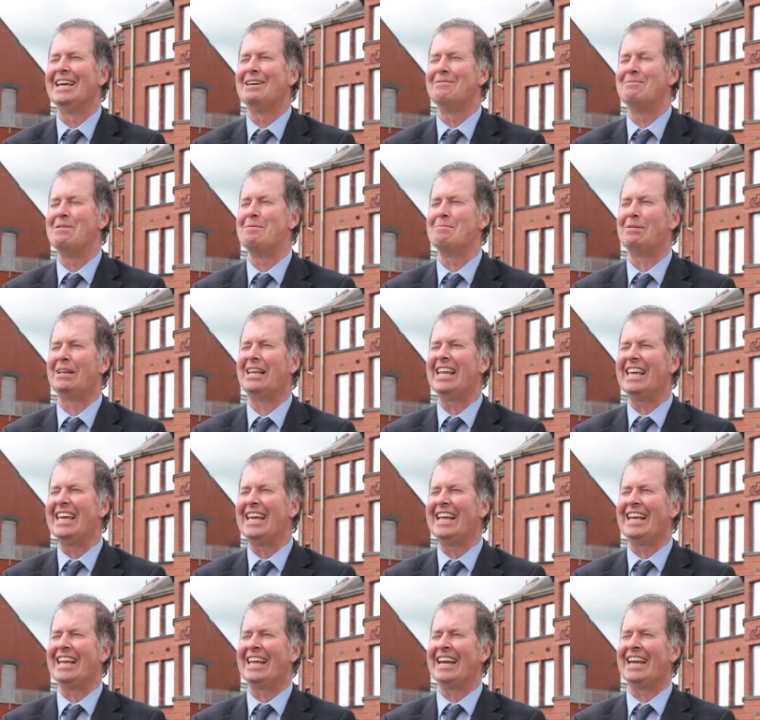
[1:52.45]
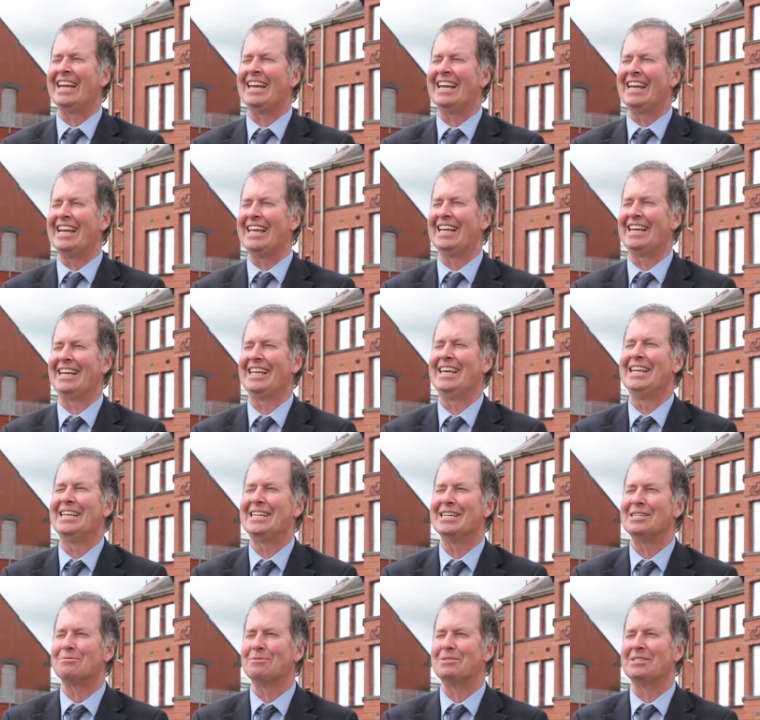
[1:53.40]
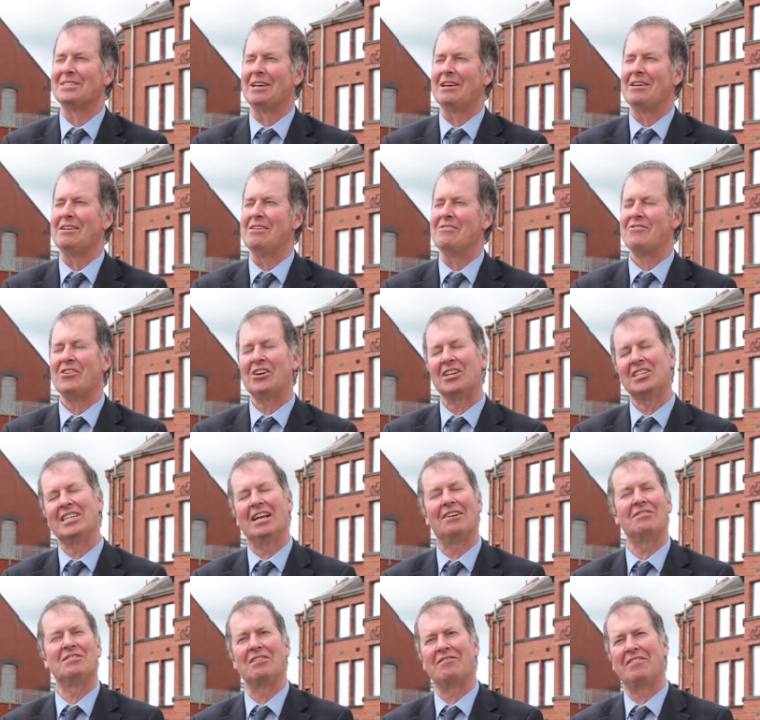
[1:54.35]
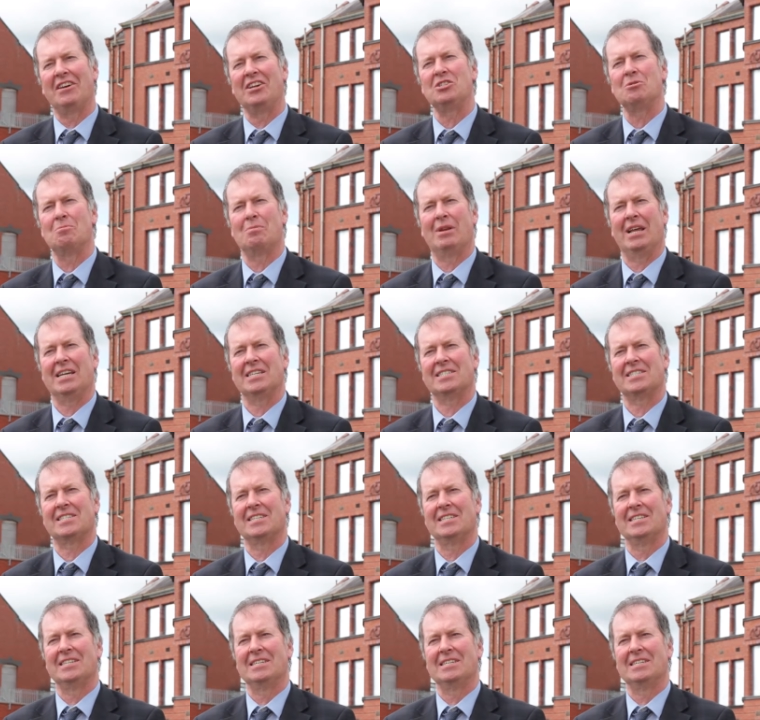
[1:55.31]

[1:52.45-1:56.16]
maybe legally and illegally. This was a, a very self-sufficient place.